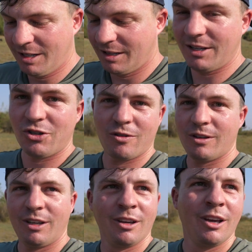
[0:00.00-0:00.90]

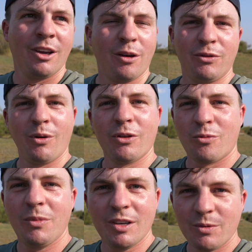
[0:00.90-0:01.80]
literally a few
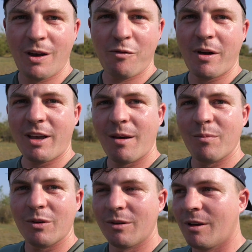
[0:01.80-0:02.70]
hundred meters away from our camp.